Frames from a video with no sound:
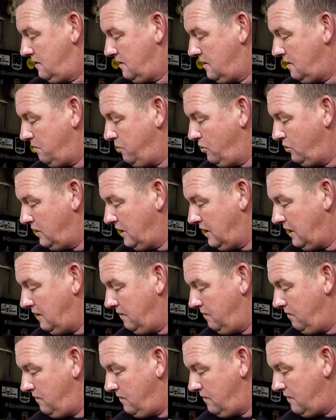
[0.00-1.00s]
I'll put the
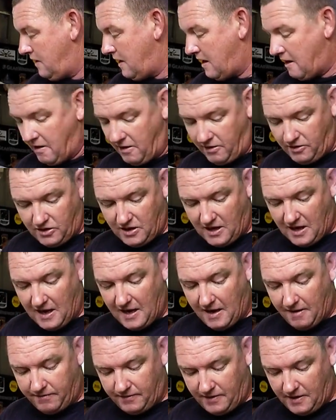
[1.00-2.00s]
arrow
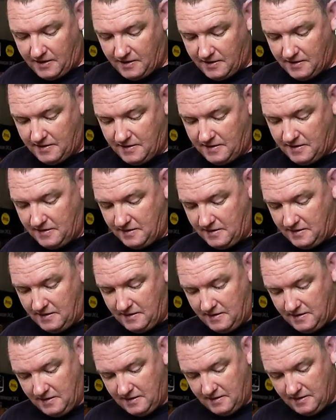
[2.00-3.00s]
shaft
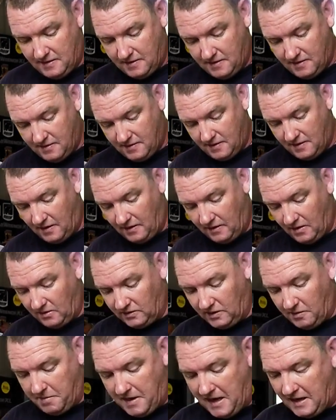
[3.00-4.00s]

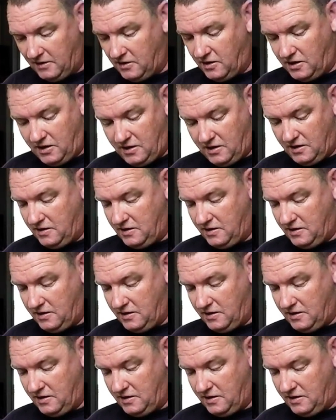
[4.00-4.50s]
along the bench,